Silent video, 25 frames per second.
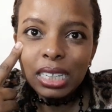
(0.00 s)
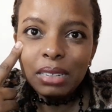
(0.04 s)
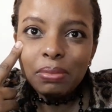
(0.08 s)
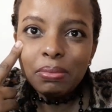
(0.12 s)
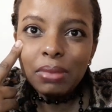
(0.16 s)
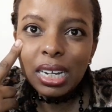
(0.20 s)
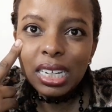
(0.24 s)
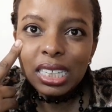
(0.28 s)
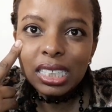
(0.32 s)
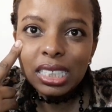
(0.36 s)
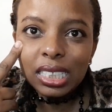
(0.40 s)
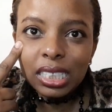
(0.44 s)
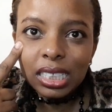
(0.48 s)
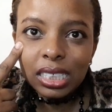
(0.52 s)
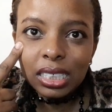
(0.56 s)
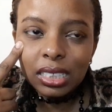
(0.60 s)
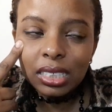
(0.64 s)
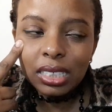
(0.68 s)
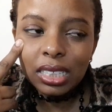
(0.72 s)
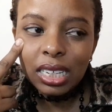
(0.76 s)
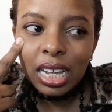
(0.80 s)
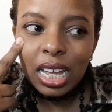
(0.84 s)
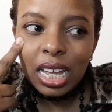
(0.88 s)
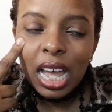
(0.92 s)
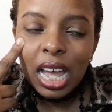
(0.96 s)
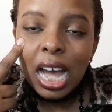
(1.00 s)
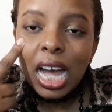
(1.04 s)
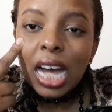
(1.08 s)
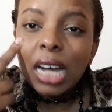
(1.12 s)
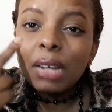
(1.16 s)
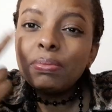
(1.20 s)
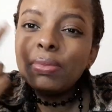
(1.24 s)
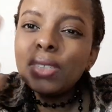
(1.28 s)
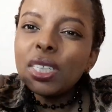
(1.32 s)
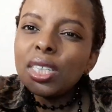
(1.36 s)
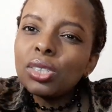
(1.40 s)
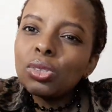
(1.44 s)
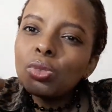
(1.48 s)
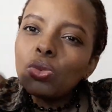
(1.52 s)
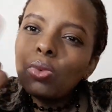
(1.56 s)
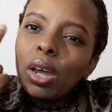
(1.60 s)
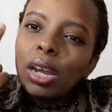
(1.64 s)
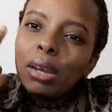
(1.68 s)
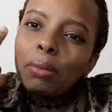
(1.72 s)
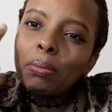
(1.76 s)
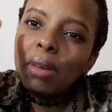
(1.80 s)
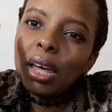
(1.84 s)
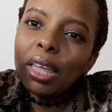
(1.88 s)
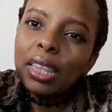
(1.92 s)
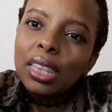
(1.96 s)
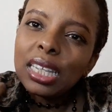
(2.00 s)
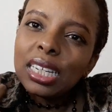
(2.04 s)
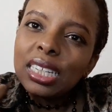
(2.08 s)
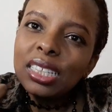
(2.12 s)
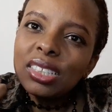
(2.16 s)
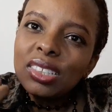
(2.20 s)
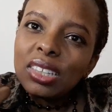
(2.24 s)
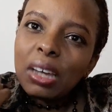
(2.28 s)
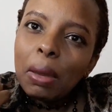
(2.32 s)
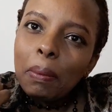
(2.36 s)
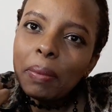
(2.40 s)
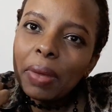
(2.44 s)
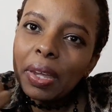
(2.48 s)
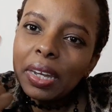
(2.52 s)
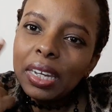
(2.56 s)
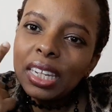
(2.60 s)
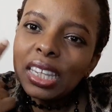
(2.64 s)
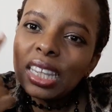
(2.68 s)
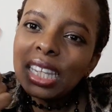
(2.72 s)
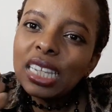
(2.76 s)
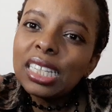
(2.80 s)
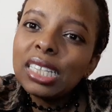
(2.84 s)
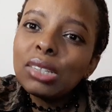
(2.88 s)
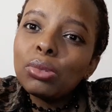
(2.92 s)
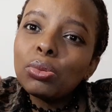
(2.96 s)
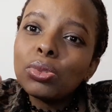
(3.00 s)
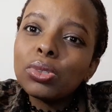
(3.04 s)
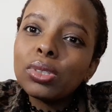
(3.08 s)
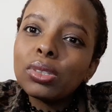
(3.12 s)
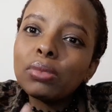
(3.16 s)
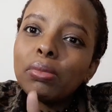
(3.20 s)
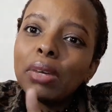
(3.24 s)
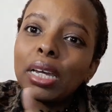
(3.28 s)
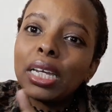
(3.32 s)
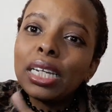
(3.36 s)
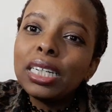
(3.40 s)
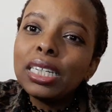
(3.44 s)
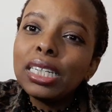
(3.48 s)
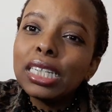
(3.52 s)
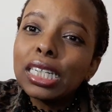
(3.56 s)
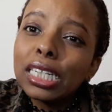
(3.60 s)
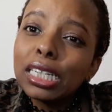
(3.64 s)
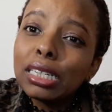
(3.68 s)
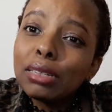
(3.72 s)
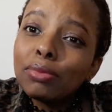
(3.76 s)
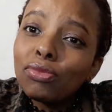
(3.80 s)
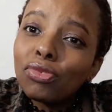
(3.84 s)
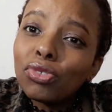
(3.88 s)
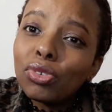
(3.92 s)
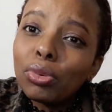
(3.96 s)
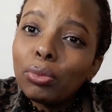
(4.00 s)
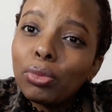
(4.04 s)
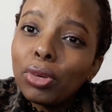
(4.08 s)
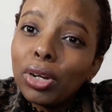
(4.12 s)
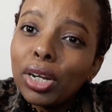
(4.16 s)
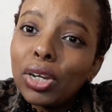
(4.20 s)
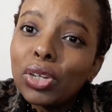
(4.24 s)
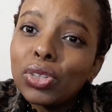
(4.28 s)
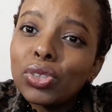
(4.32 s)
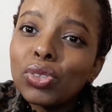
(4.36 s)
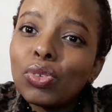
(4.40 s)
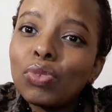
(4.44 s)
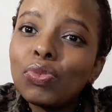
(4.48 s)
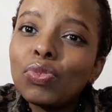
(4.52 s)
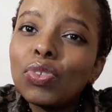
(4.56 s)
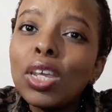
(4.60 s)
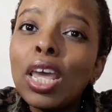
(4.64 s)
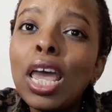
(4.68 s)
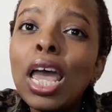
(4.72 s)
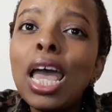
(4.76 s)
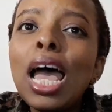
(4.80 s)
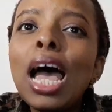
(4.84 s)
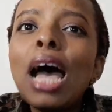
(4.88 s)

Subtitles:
Imagine, I'm just 1 month in Germany. This was my dream from when I was 15.